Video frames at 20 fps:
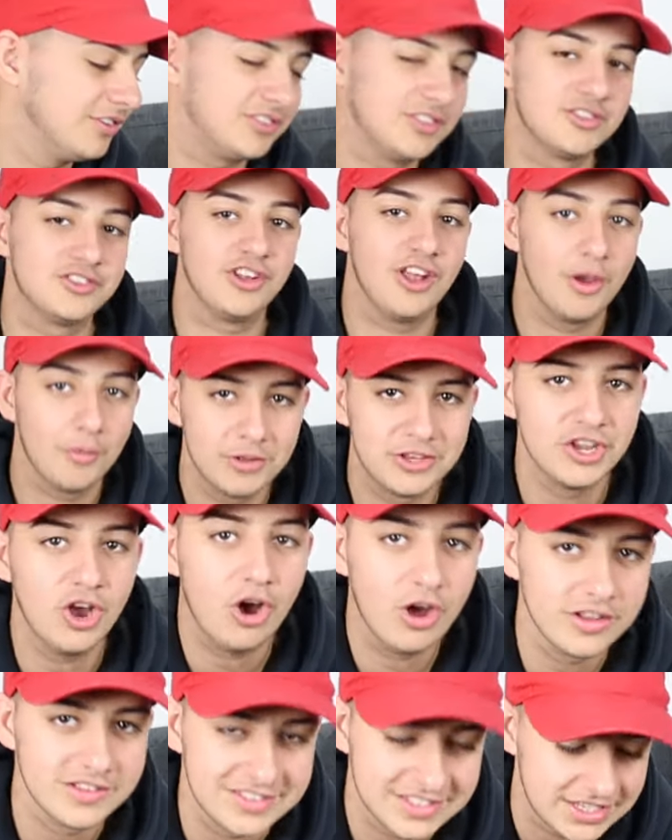It's just like when your
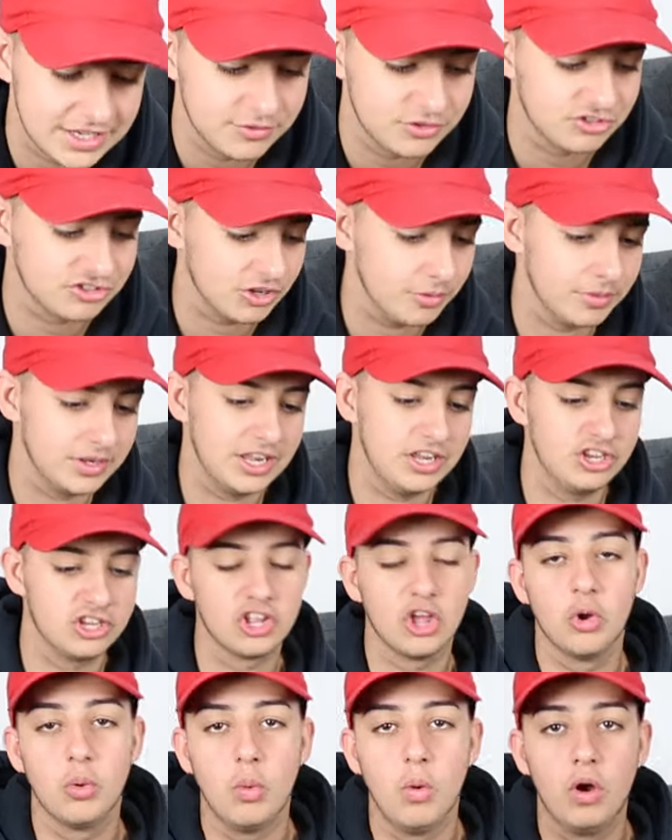auntie gives you something that you
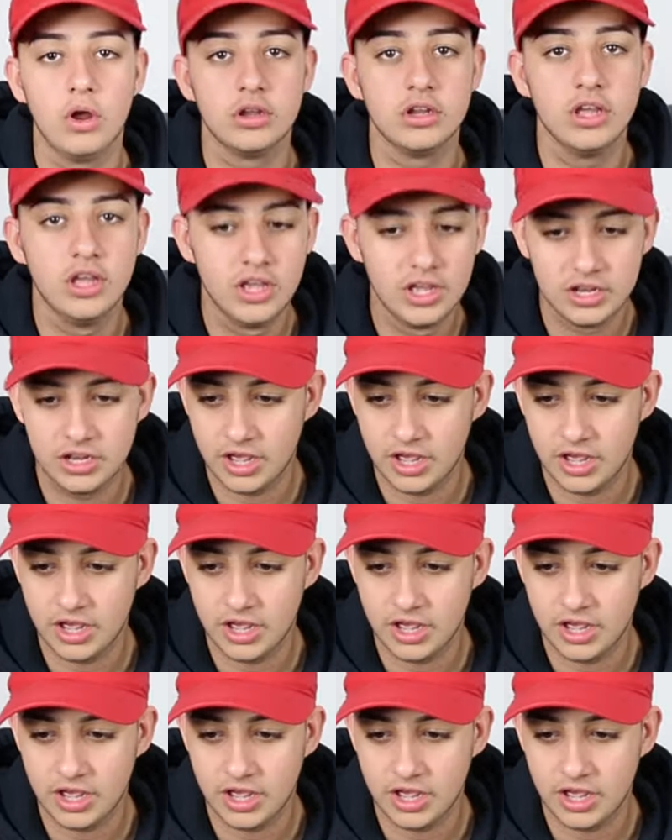don't want,